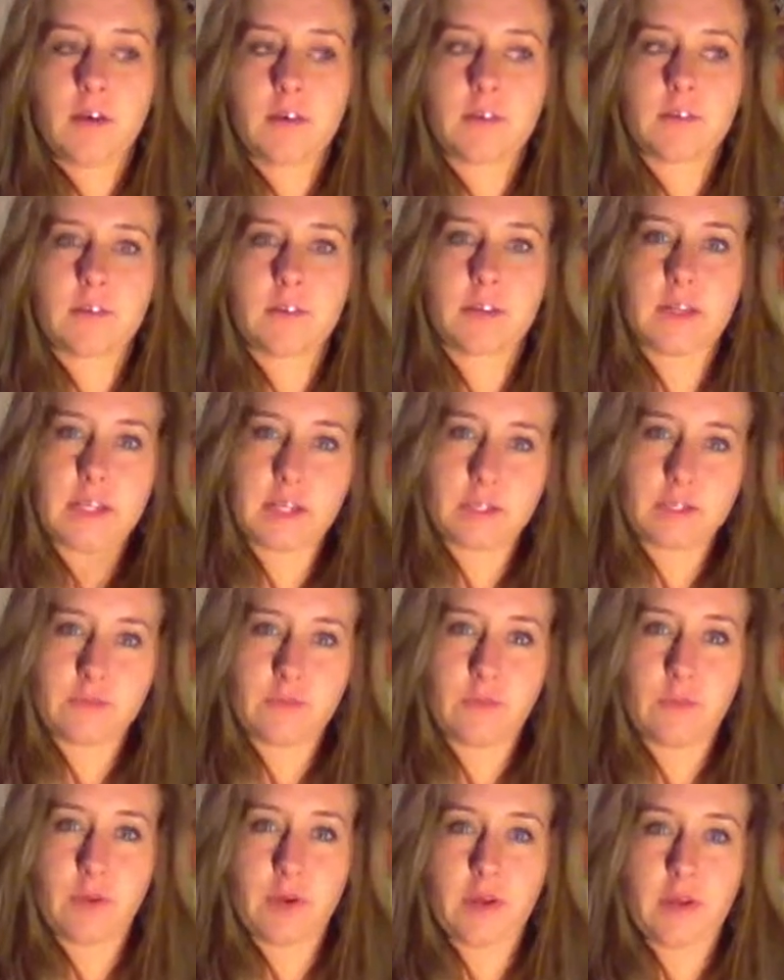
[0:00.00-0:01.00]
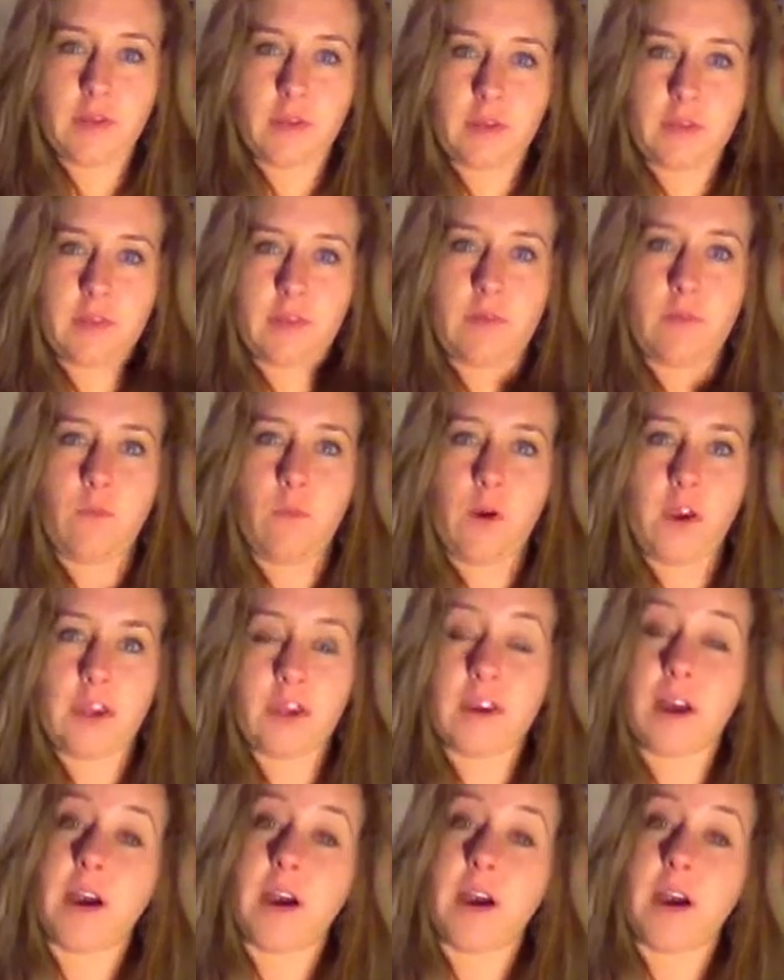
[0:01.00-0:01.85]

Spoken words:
sticks with the white